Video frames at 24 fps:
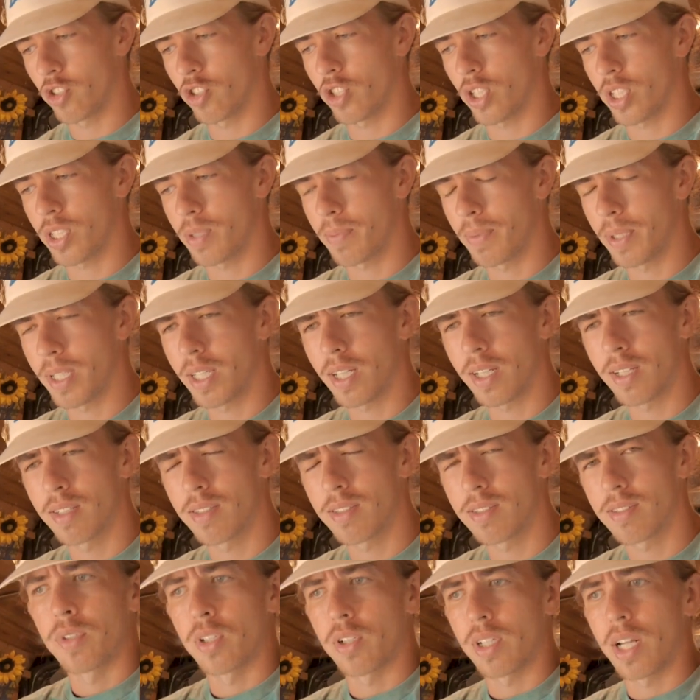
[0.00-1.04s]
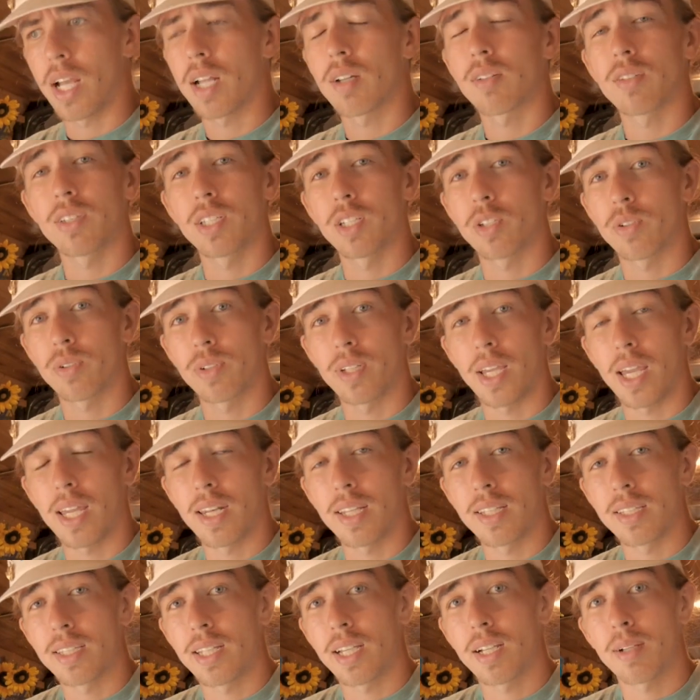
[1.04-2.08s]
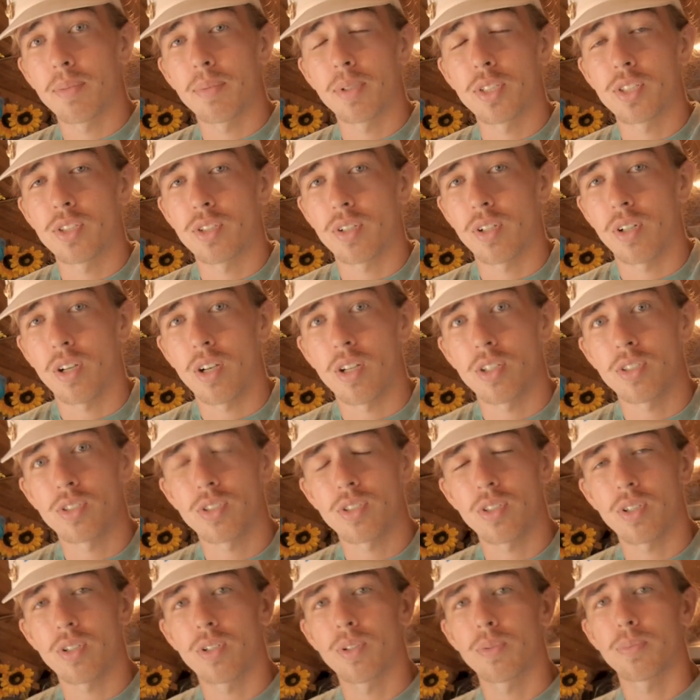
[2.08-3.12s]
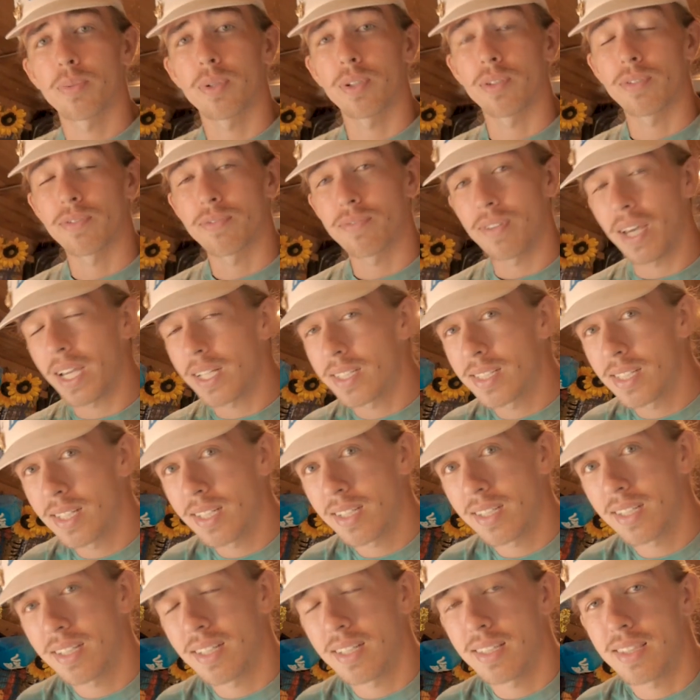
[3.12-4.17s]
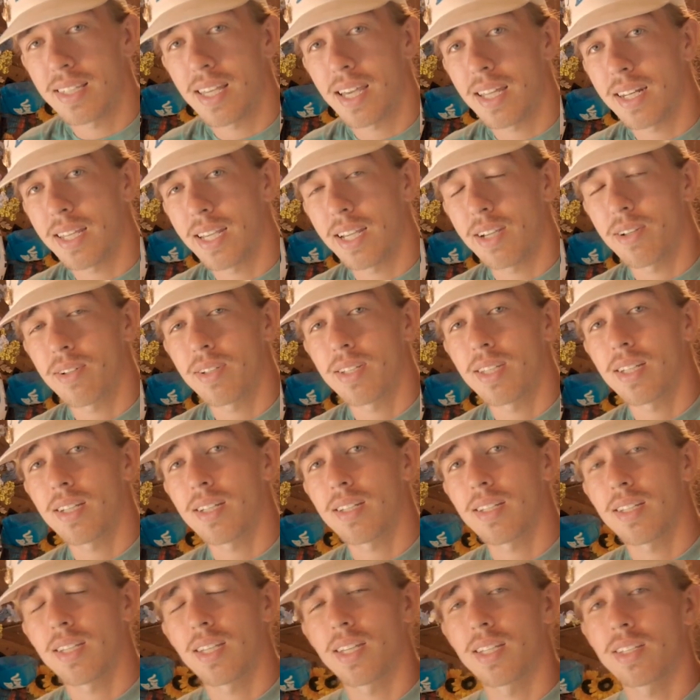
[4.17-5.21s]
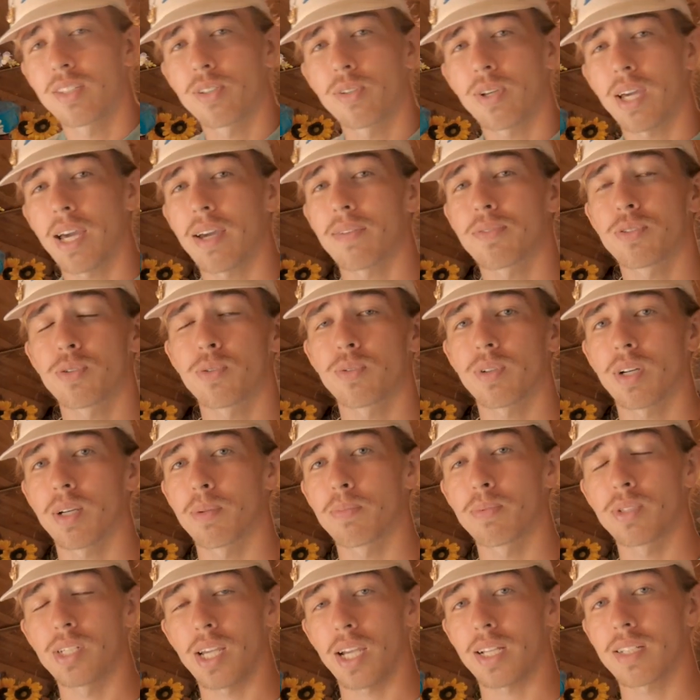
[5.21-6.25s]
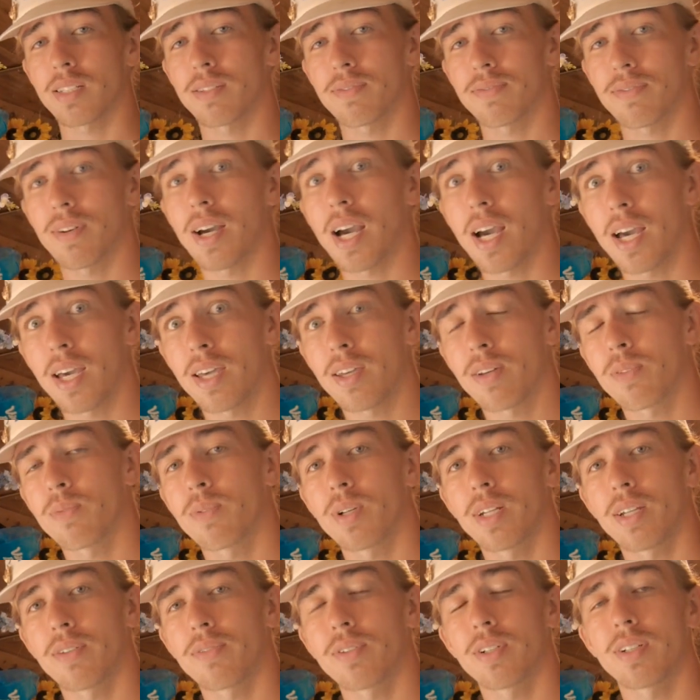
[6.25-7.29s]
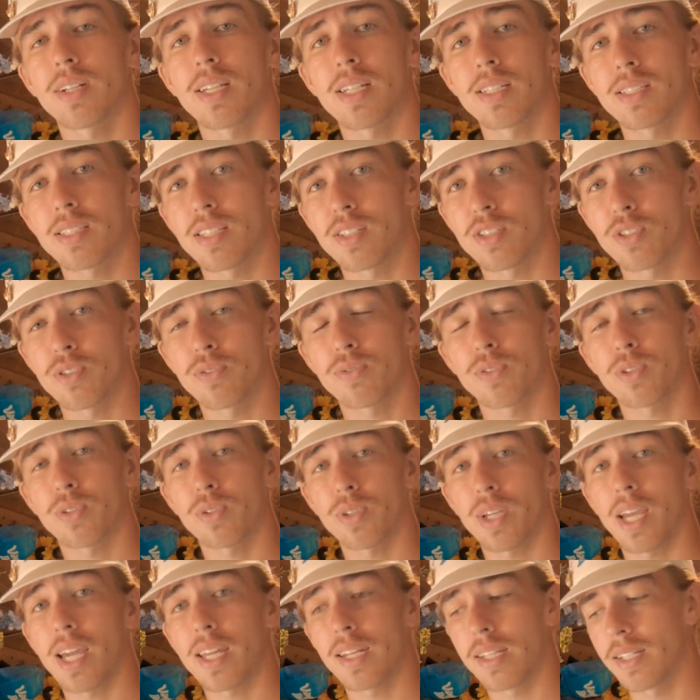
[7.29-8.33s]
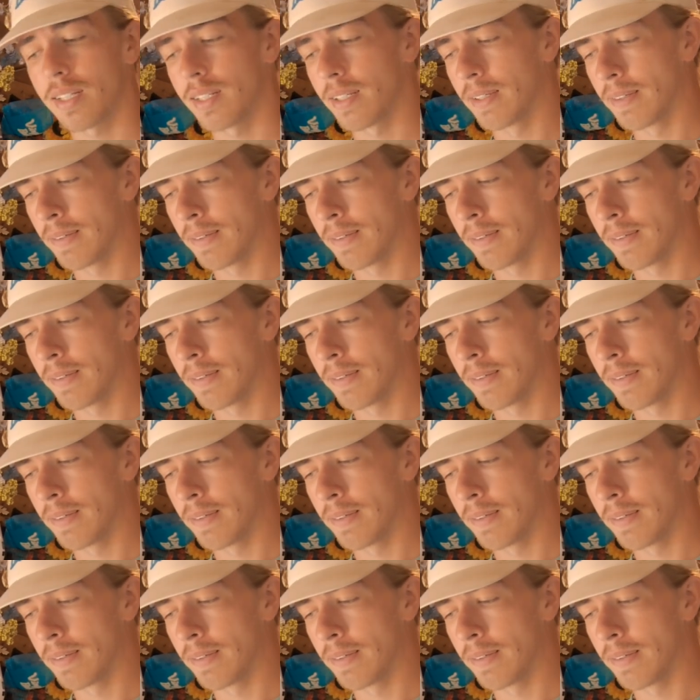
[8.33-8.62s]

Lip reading: just because you're not only creating there, but you're also perfecting in that area, and you have to objectify whatever it is that you've created.